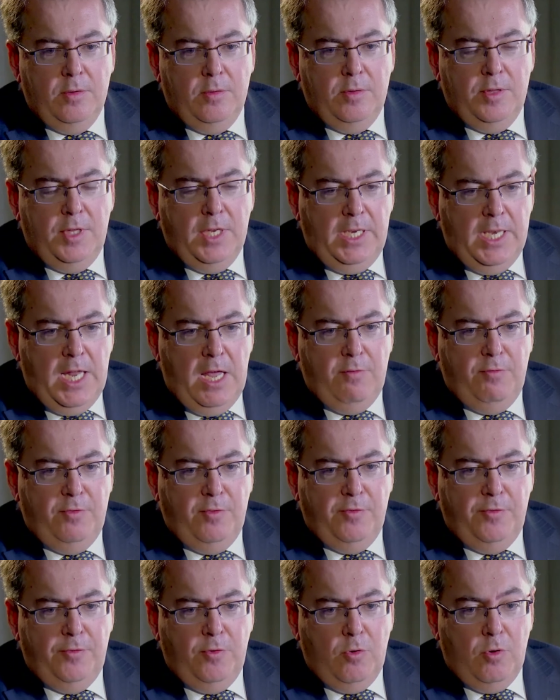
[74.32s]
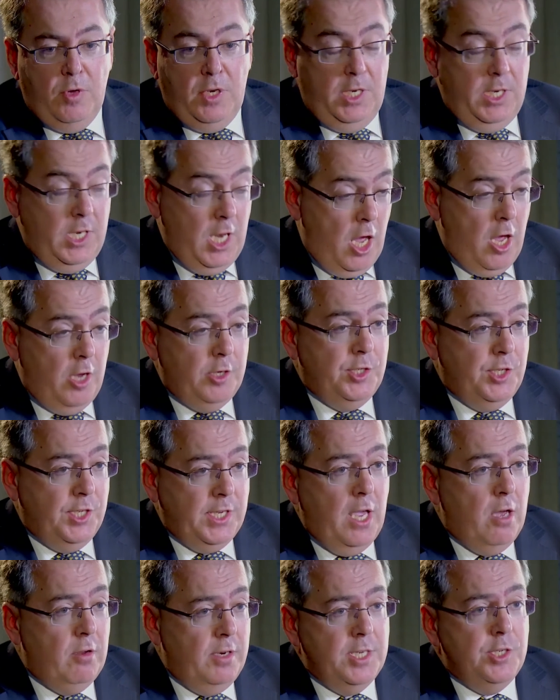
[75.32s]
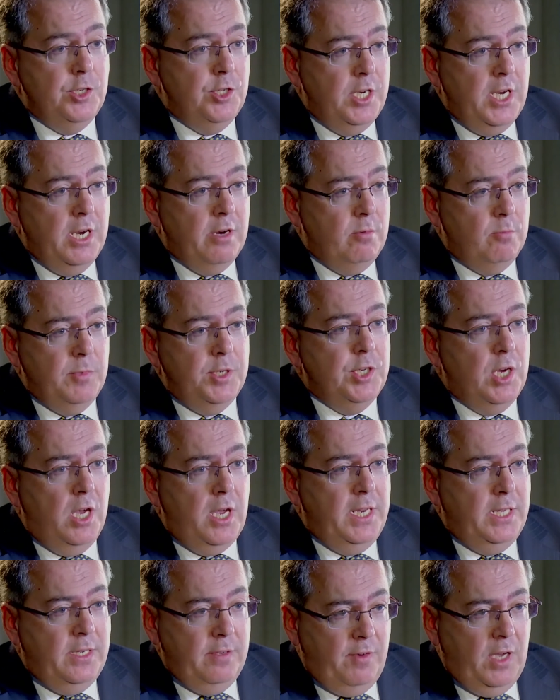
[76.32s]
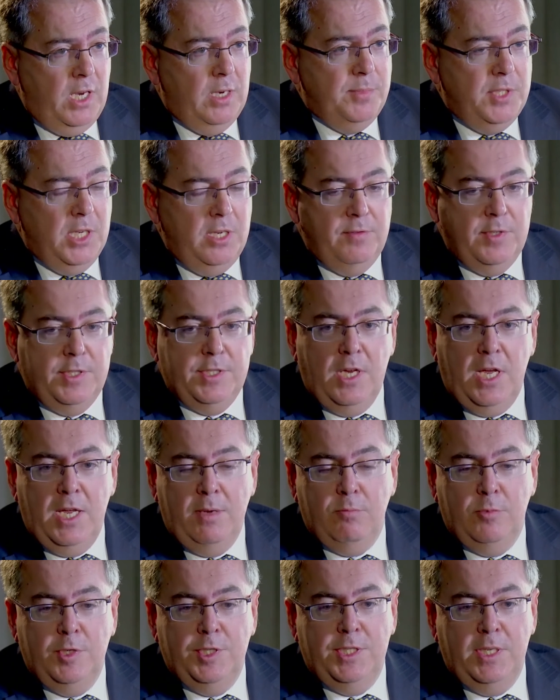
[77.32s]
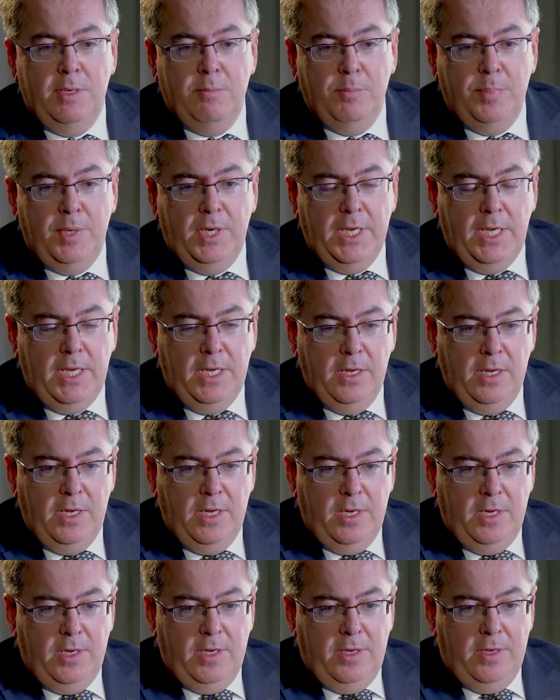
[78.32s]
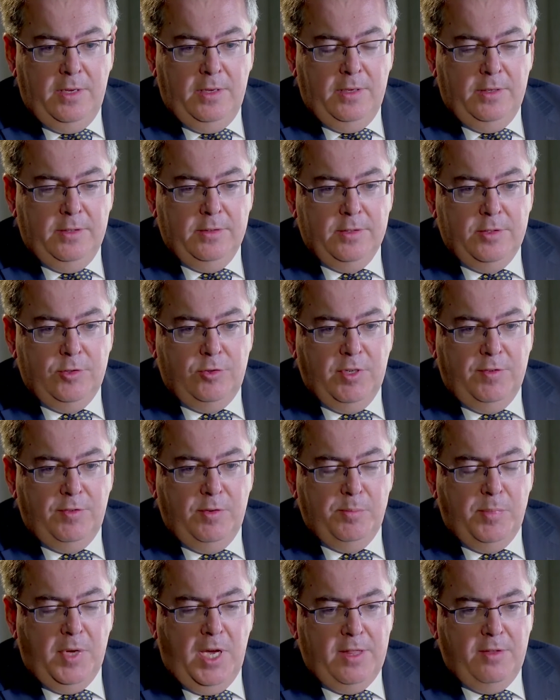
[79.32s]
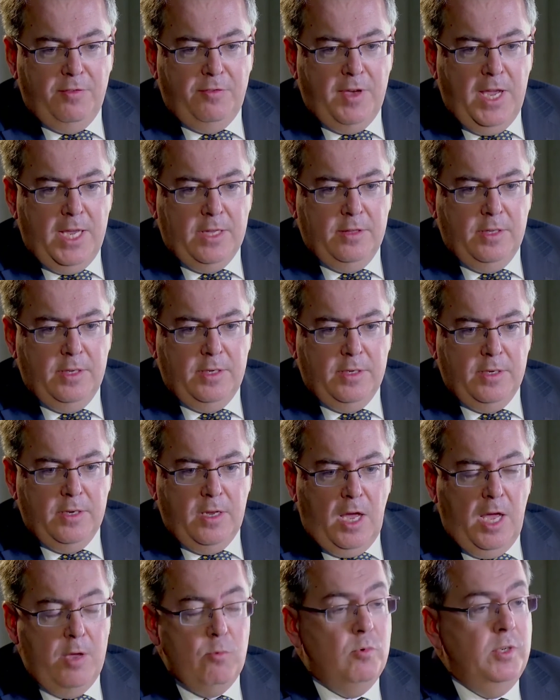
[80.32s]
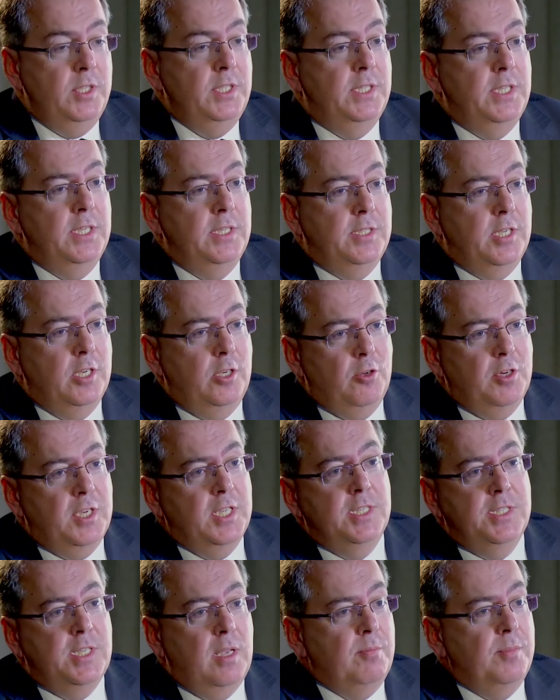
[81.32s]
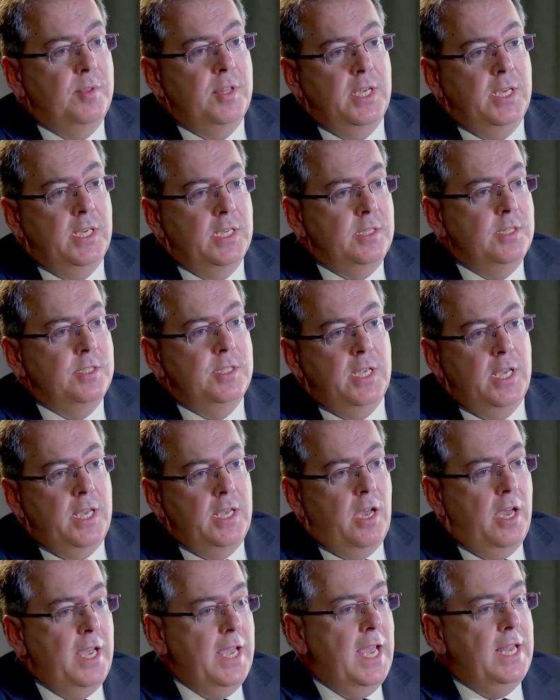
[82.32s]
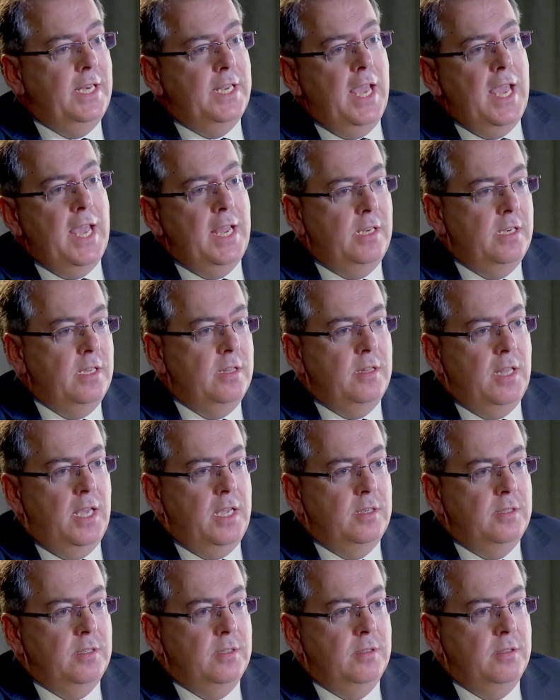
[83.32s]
The love for large-scale engineering, which I developed over time, was simply driven by the fact that I wanted to look at something and say I had a hand in that